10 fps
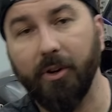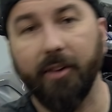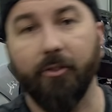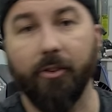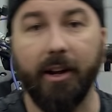
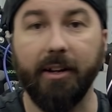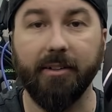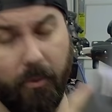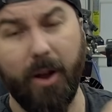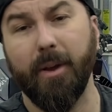whatever,
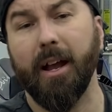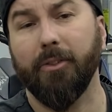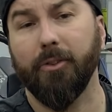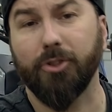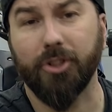right? The way we
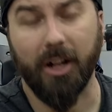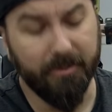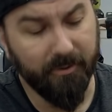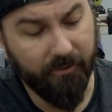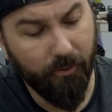got those shots
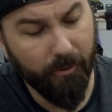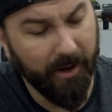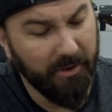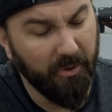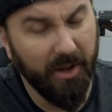before,
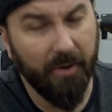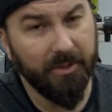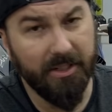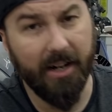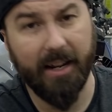by the way,
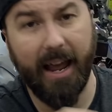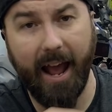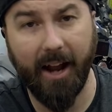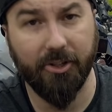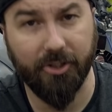was not
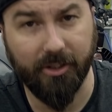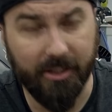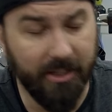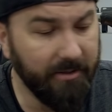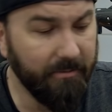
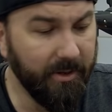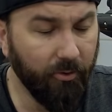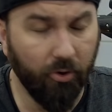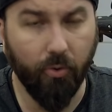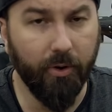actually me
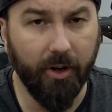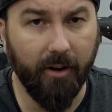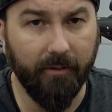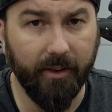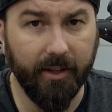recording
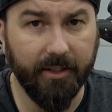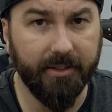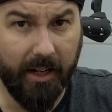off of this.